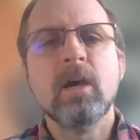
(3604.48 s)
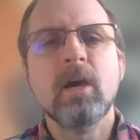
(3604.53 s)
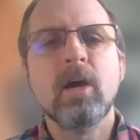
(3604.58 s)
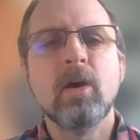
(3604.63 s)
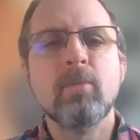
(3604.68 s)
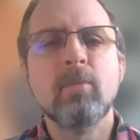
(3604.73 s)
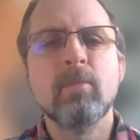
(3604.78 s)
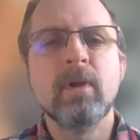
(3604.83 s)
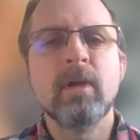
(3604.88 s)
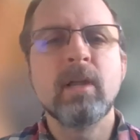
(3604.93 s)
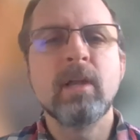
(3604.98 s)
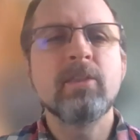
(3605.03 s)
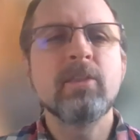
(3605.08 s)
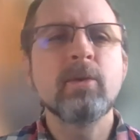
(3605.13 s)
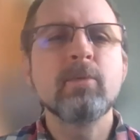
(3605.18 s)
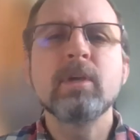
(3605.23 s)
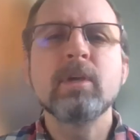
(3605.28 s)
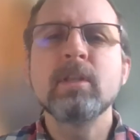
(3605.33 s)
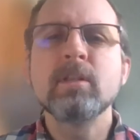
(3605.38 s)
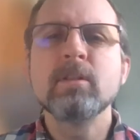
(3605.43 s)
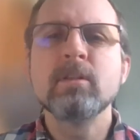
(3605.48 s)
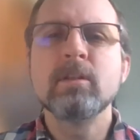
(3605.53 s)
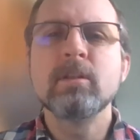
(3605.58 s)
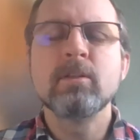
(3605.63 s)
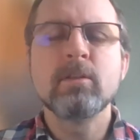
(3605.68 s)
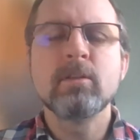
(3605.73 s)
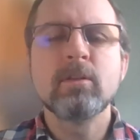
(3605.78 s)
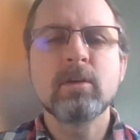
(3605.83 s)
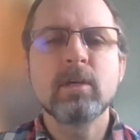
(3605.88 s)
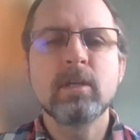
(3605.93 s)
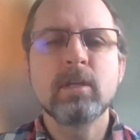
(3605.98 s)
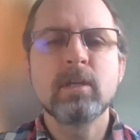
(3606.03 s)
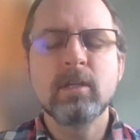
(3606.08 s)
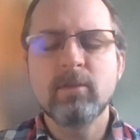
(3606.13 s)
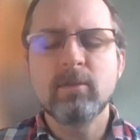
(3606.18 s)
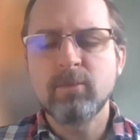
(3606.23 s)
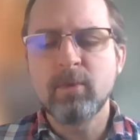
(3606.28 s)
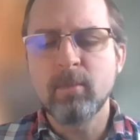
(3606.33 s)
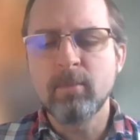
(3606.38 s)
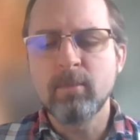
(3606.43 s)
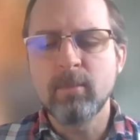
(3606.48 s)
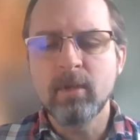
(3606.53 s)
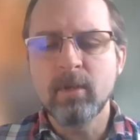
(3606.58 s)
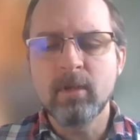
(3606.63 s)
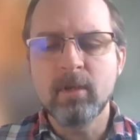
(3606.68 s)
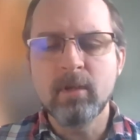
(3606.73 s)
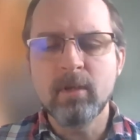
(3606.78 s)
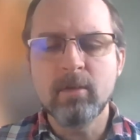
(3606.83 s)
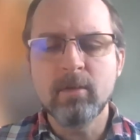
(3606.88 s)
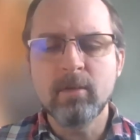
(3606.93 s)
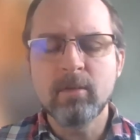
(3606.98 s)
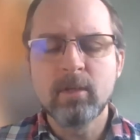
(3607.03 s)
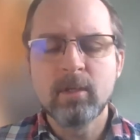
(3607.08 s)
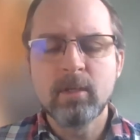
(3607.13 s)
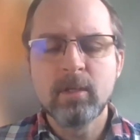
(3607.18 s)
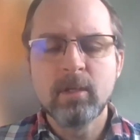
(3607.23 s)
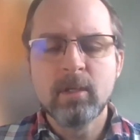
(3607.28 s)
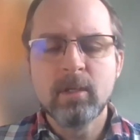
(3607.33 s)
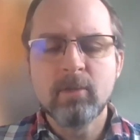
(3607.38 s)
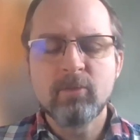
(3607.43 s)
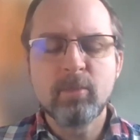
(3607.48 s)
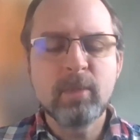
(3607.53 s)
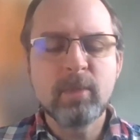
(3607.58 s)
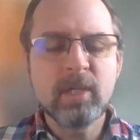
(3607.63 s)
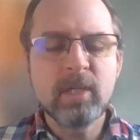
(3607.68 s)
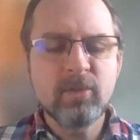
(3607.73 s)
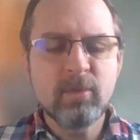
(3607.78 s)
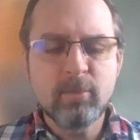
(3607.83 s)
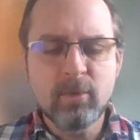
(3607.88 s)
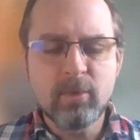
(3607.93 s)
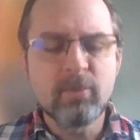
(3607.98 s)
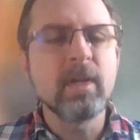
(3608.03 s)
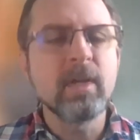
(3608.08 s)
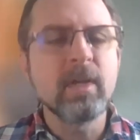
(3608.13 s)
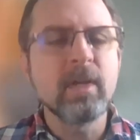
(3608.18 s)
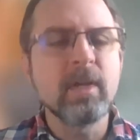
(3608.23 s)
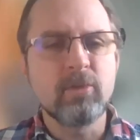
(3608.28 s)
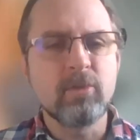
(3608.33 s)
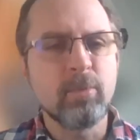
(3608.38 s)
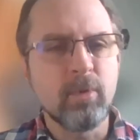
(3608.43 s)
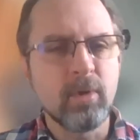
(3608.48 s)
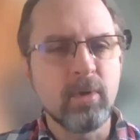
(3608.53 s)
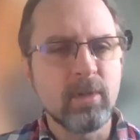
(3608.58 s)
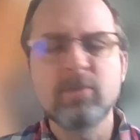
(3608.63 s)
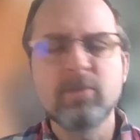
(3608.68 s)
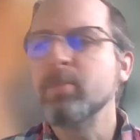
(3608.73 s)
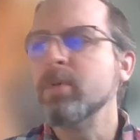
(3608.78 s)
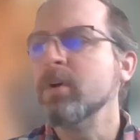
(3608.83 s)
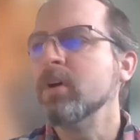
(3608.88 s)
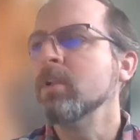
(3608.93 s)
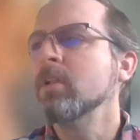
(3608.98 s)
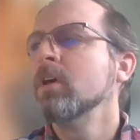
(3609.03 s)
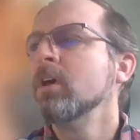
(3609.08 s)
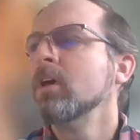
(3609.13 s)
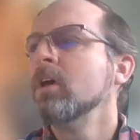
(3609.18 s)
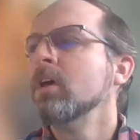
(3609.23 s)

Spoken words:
And I think we can look at it from each of your vantage points. But,